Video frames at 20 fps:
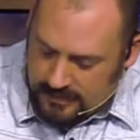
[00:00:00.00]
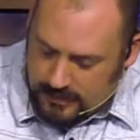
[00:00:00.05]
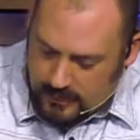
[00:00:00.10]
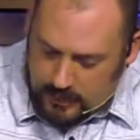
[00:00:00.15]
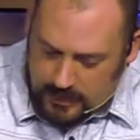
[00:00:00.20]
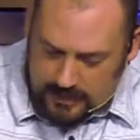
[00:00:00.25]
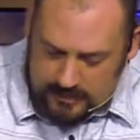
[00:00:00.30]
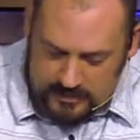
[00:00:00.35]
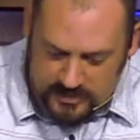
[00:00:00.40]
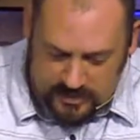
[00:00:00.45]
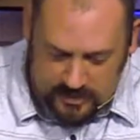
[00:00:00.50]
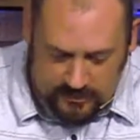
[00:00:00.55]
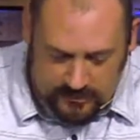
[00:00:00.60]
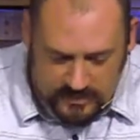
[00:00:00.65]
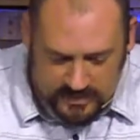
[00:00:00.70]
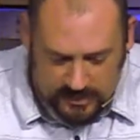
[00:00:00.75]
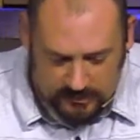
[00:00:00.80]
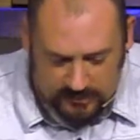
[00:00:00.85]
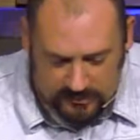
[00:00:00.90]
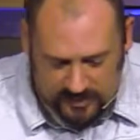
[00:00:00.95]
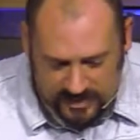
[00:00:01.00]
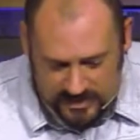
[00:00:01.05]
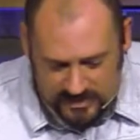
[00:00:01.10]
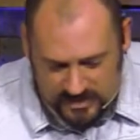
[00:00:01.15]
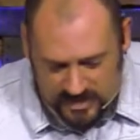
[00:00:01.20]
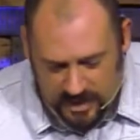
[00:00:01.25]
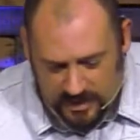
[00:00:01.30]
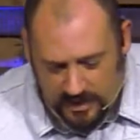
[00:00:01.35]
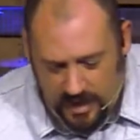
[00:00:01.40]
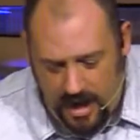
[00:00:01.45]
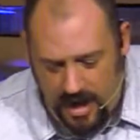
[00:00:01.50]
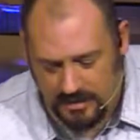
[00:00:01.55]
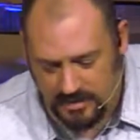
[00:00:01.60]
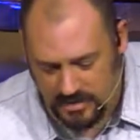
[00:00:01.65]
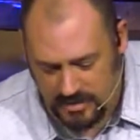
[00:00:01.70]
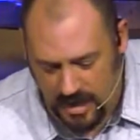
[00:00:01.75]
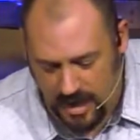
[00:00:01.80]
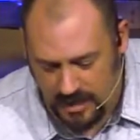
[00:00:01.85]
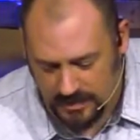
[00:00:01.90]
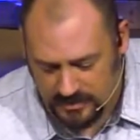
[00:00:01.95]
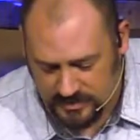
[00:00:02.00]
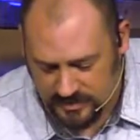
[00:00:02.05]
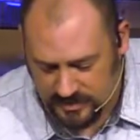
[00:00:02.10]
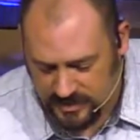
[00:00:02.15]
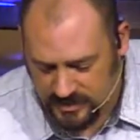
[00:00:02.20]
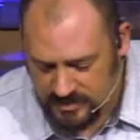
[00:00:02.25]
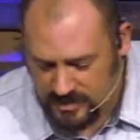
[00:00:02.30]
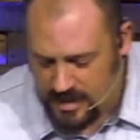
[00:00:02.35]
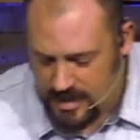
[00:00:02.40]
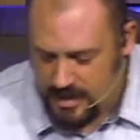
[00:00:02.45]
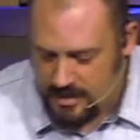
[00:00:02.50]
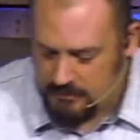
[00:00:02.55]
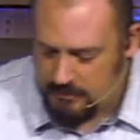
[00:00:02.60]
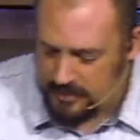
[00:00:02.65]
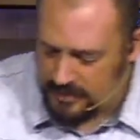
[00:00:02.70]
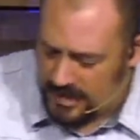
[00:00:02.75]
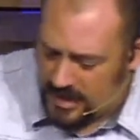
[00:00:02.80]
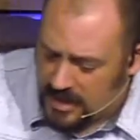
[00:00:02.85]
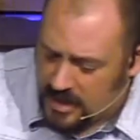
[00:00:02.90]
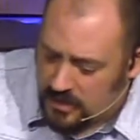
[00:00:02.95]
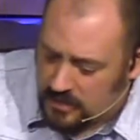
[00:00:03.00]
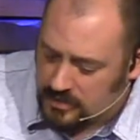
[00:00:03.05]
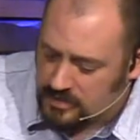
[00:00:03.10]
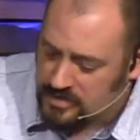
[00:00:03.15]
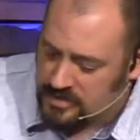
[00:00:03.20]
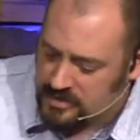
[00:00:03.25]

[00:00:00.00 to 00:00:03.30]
We observe some of these young hotshots, these millennials,